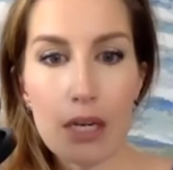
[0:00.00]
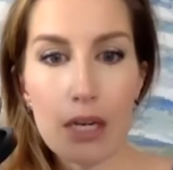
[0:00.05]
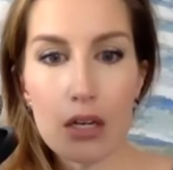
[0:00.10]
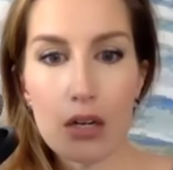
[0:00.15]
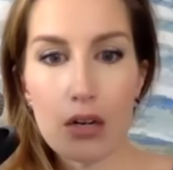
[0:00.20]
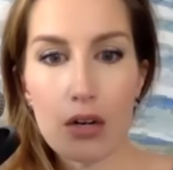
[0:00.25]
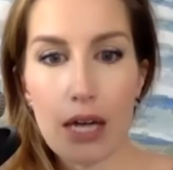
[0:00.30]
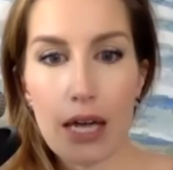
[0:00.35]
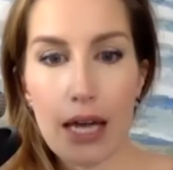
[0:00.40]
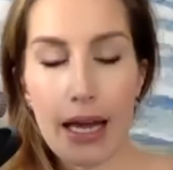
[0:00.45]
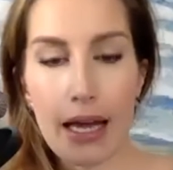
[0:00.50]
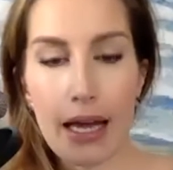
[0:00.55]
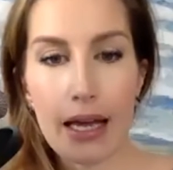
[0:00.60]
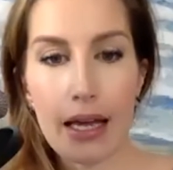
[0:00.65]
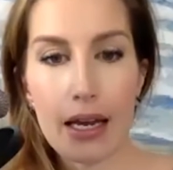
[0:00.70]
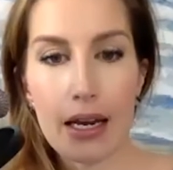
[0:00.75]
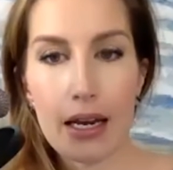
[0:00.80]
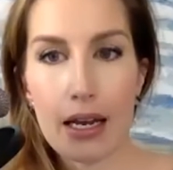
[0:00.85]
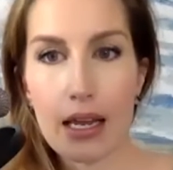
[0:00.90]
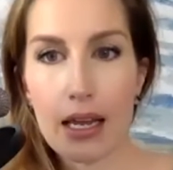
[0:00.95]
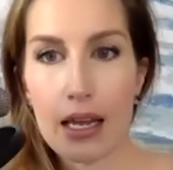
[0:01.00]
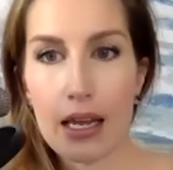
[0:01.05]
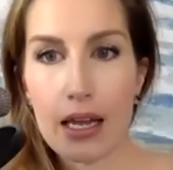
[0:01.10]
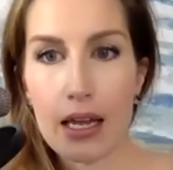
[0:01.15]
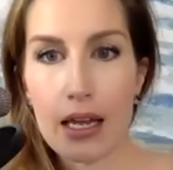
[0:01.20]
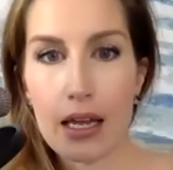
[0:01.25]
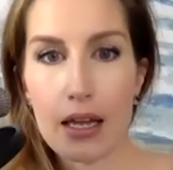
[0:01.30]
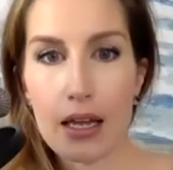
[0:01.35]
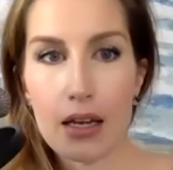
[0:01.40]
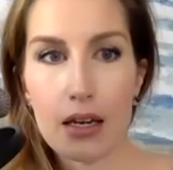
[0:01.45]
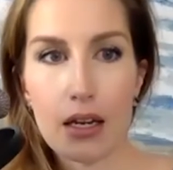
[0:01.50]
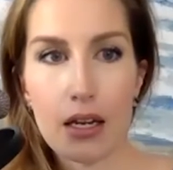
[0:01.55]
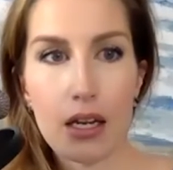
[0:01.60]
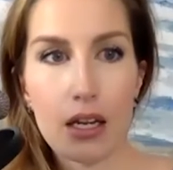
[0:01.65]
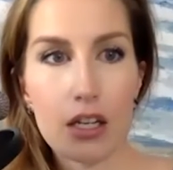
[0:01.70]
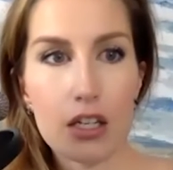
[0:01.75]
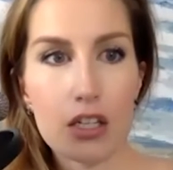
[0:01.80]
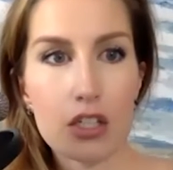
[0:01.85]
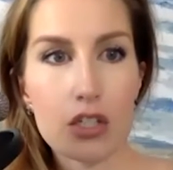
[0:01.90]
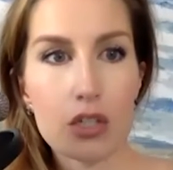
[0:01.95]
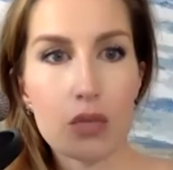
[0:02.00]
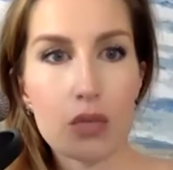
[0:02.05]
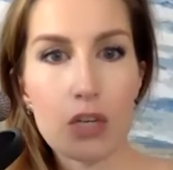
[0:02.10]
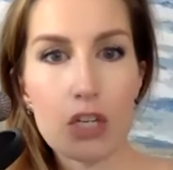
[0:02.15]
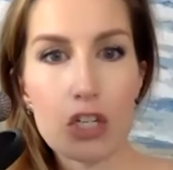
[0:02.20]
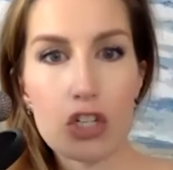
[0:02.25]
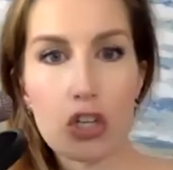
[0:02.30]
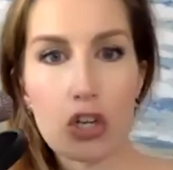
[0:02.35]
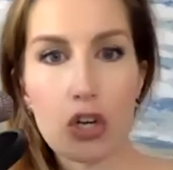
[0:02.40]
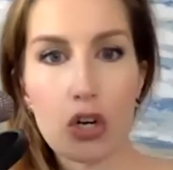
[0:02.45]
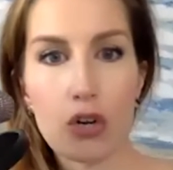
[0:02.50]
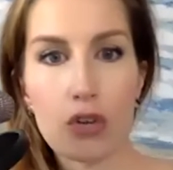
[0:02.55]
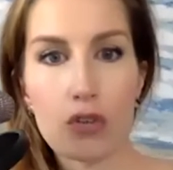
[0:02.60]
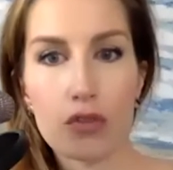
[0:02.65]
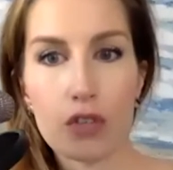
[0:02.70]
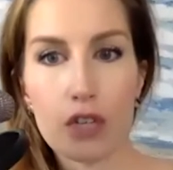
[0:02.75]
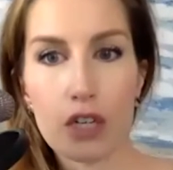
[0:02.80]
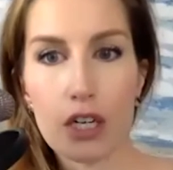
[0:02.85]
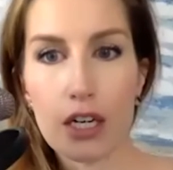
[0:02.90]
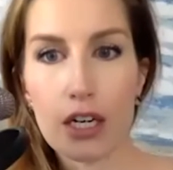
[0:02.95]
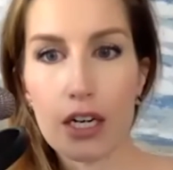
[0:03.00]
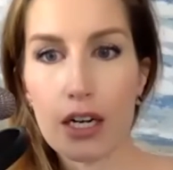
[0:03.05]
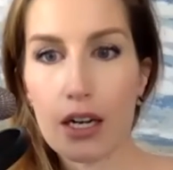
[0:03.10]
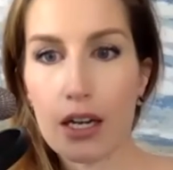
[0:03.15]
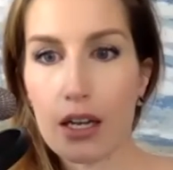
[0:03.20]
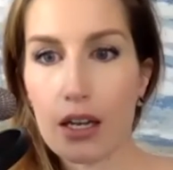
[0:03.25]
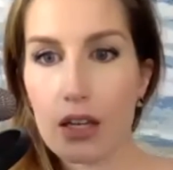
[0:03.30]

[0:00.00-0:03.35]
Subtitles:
to go ahead and switch over